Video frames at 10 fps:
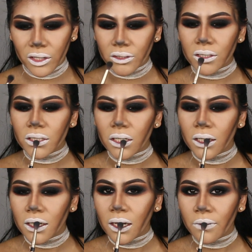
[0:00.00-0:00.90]
just
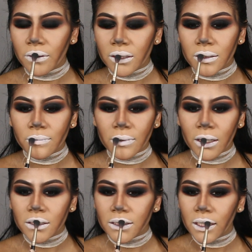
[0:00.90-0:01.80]
start dabbing some
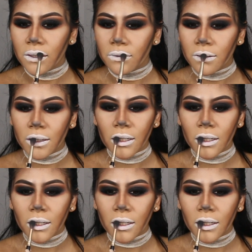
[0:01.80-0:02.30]
black shadow.